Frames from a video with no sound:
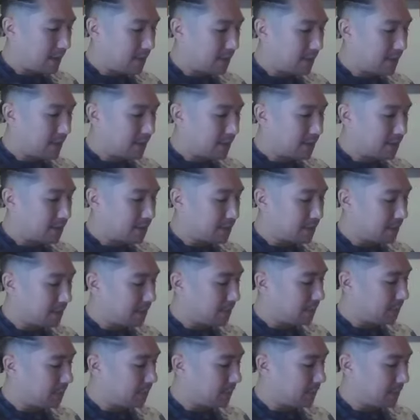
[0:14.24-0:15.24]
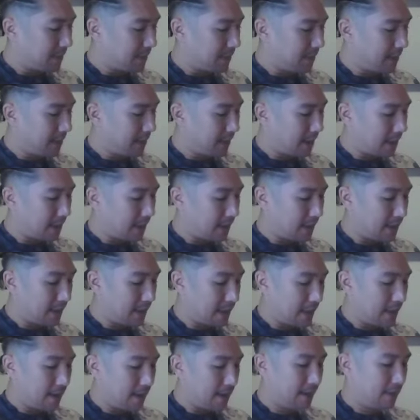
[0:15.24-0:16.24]
I mean, so for me,
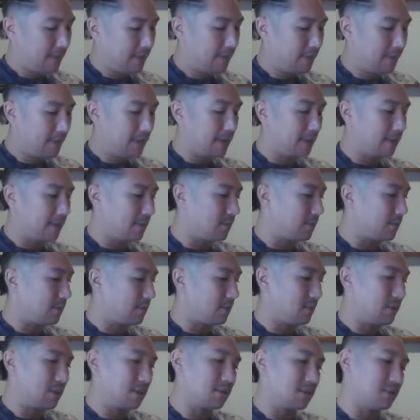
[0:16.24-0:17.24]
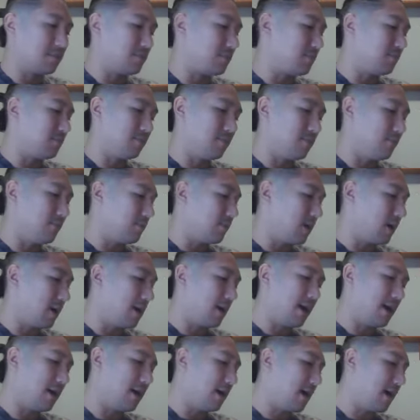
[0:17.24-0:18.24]
everything was
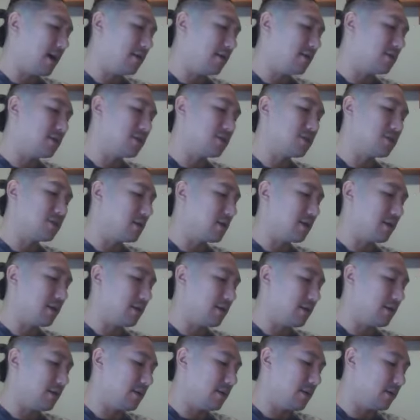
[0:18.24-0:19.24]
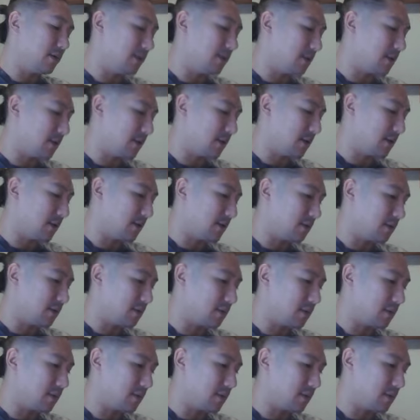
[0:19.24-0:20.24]
I understood everything.
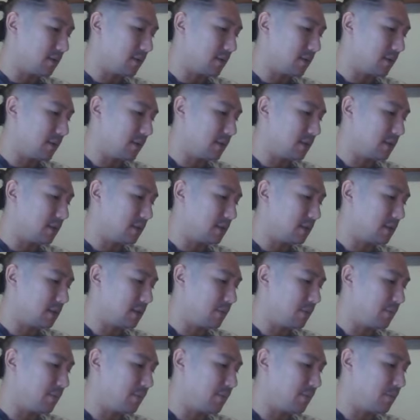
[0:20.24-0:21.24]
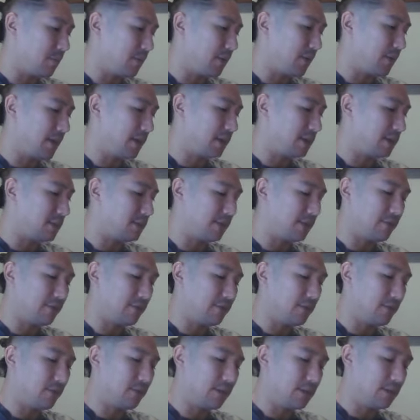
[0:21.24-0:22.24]
It seemed pretty
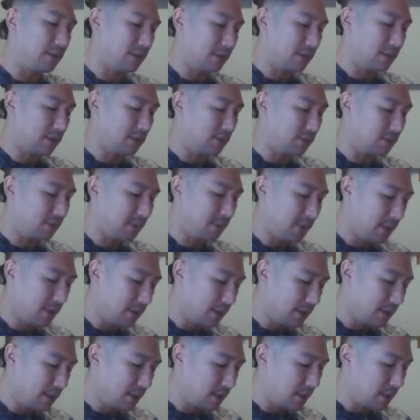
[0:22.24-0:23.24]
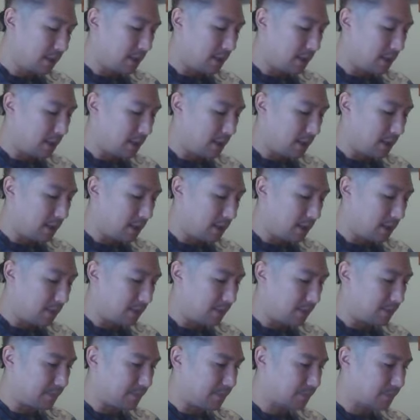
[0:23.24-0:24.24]
straightforward, at least for me.
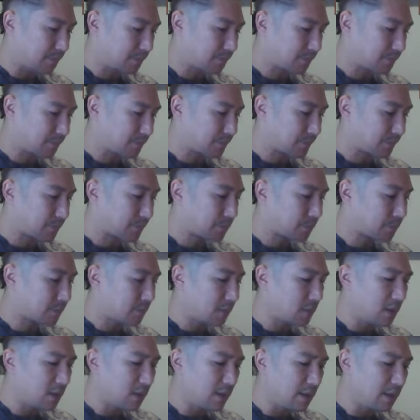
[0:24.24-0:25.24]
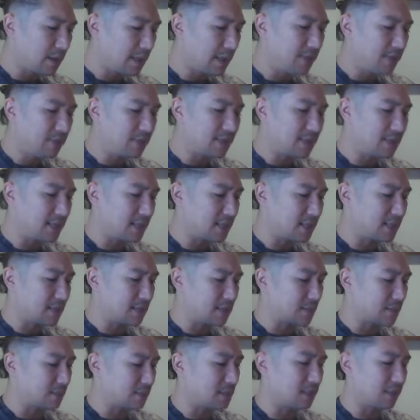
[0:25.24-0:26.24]
Um, and I even
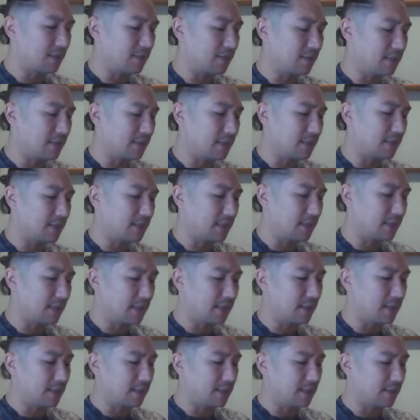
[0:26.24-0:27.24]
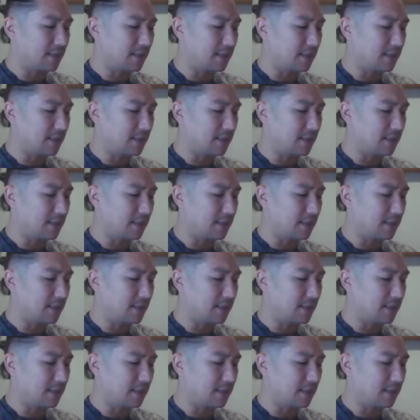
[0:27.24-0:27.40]
tested some stuff here and there.